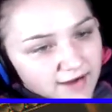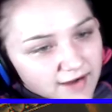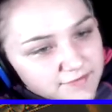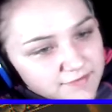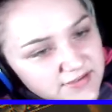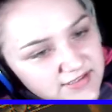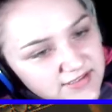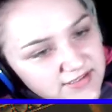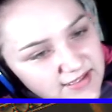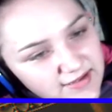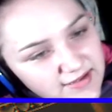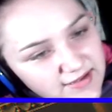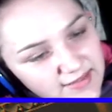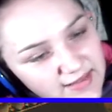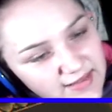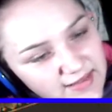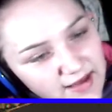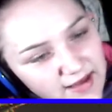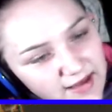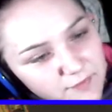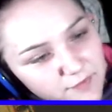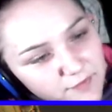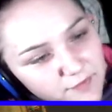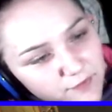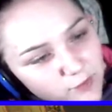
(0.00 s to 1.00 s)
I've seen
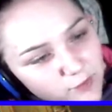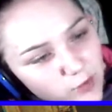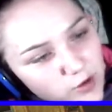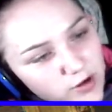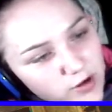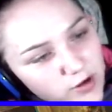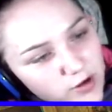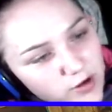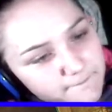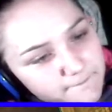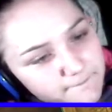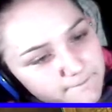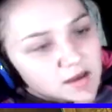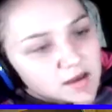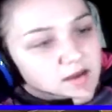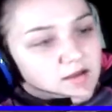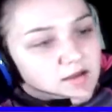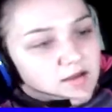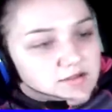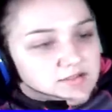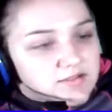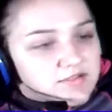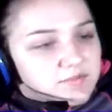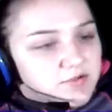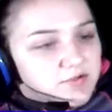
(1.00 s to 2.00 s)
that before.
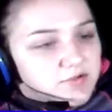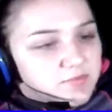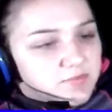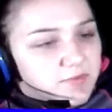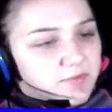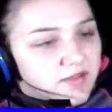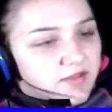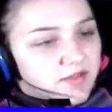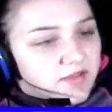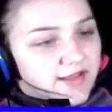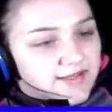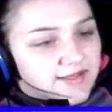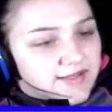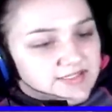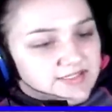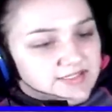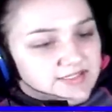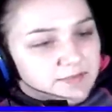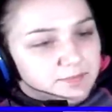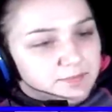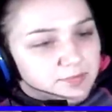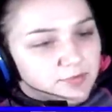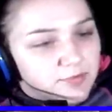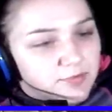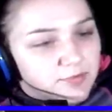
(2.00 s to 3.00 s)
It's supposed to be like
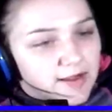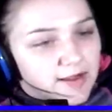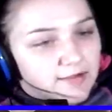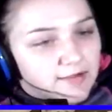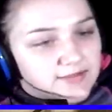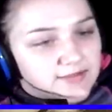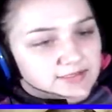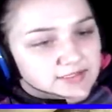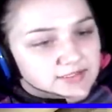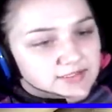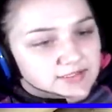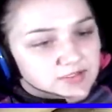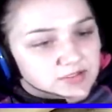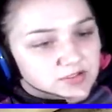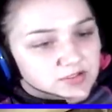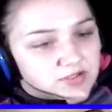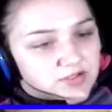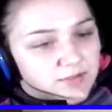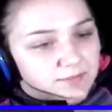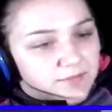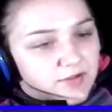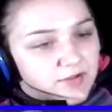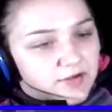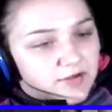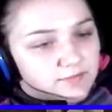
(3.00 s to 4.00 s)
sleep paralysis or
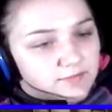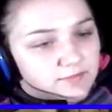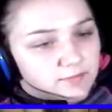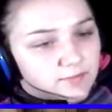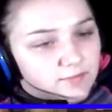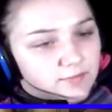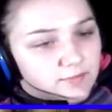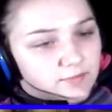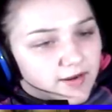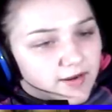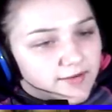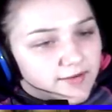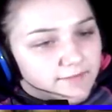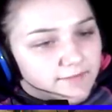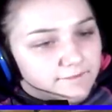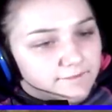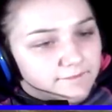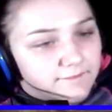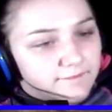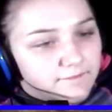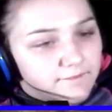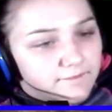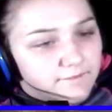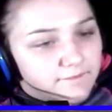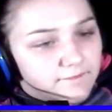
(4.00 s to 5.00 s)
something, right?
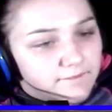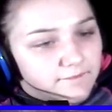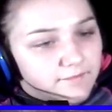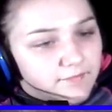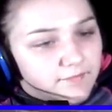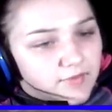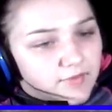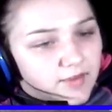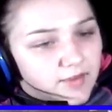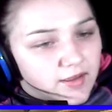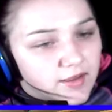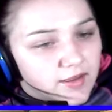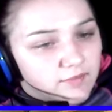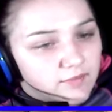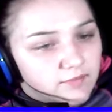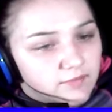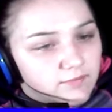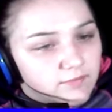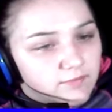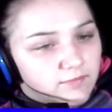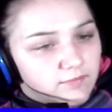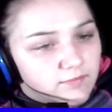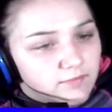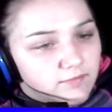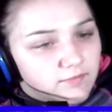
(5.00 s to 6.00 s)
Yeah.
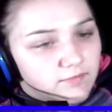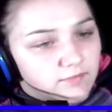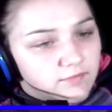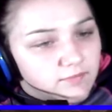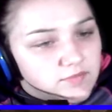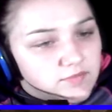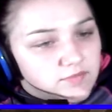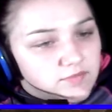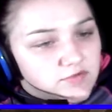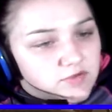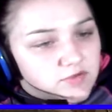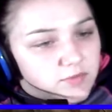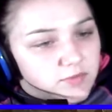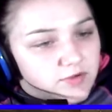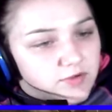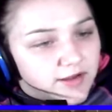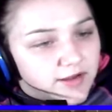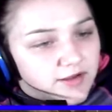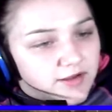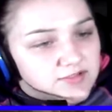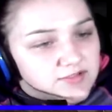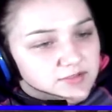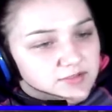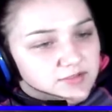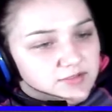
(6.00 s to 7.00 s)
Someone
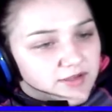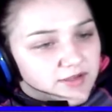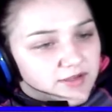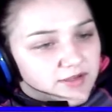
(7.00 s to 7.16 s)
answer